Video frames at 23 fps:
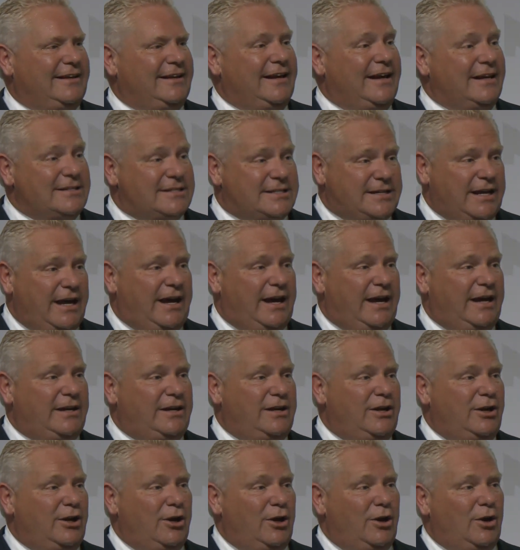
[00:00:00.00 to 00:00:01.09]
Instead,
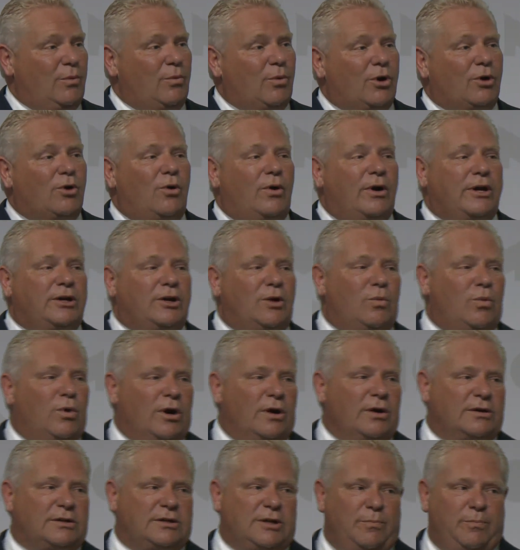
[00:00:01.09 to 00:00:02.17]
we're going to
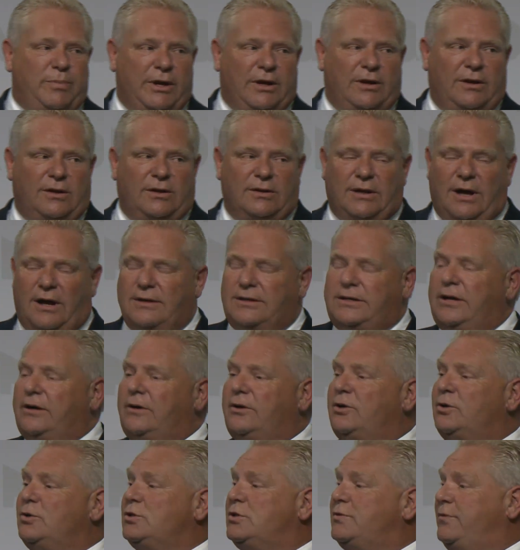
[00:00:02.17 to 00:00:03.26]
work to build
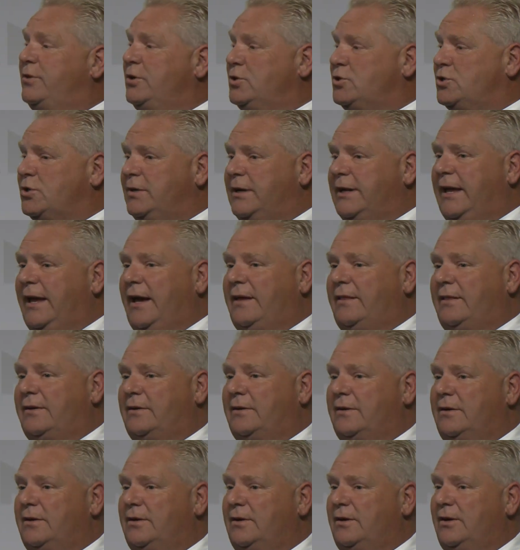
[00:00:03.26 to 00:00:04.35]
Ontario's future together.
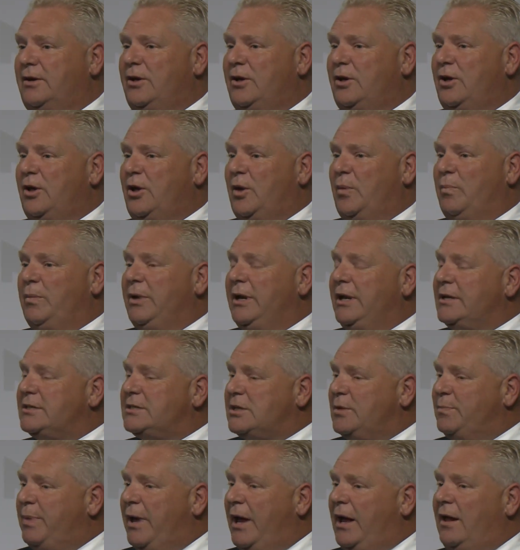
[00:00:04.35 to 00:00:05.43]

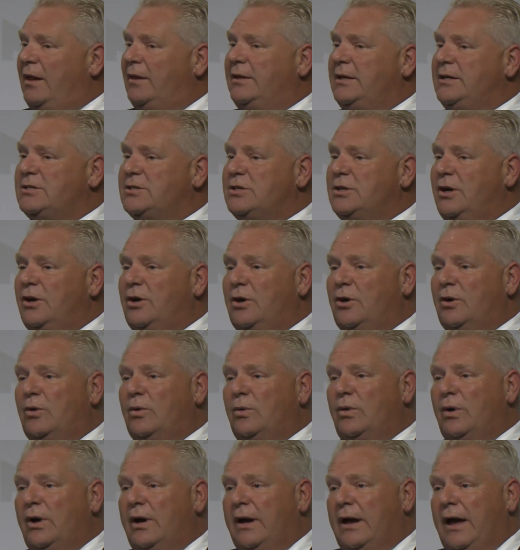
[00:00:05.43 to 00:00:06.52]
Municipalities know
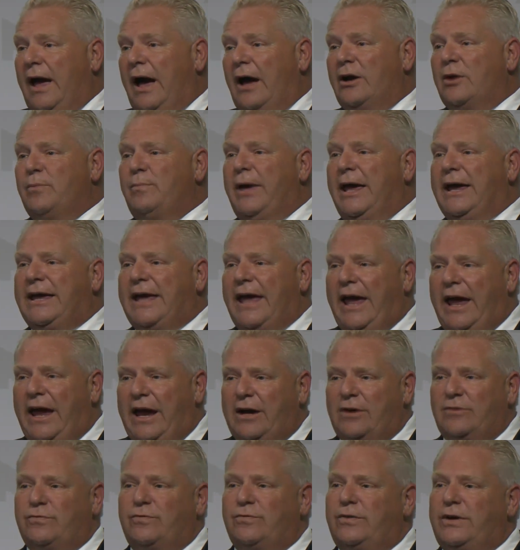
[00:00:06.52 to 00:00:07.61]
how to make
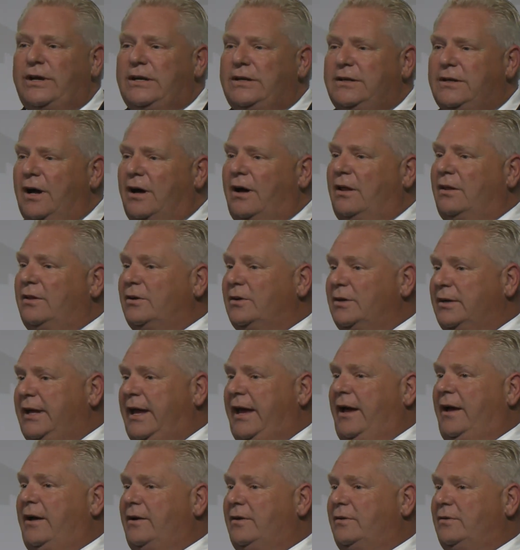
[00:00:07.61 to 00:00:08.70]
every dollar
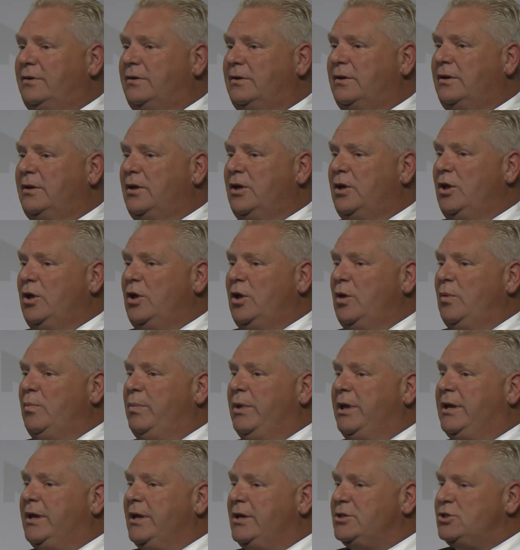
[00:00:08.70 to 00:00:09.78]
count
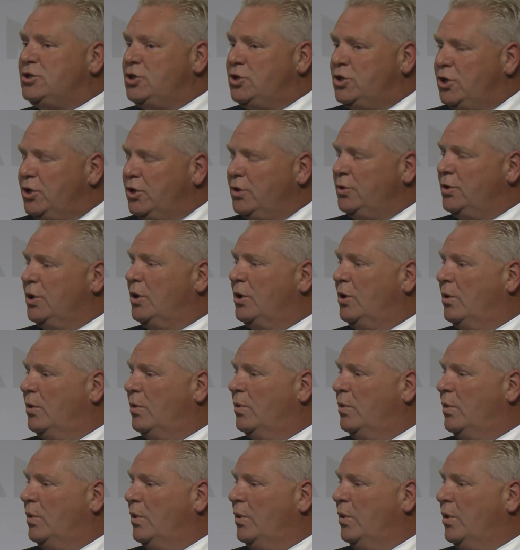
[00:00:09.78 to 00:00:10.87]
because you know
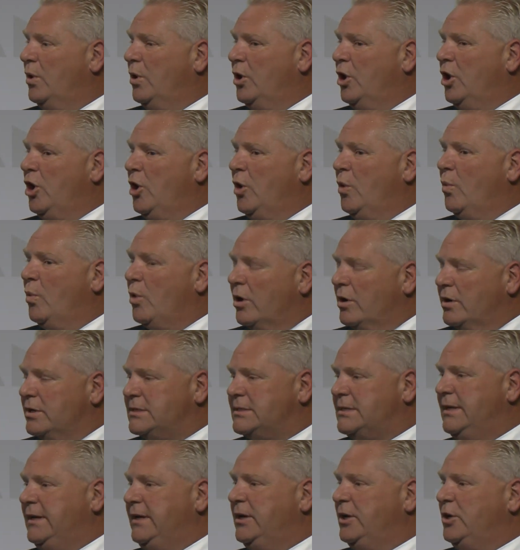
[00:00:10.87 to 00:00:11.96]
where it's
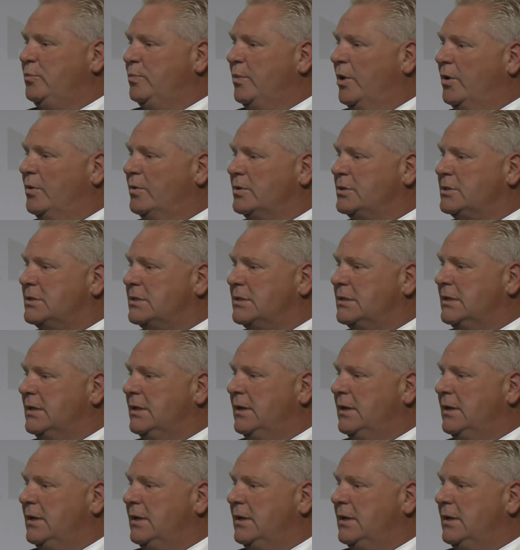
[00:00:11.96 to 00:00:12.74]
needed most.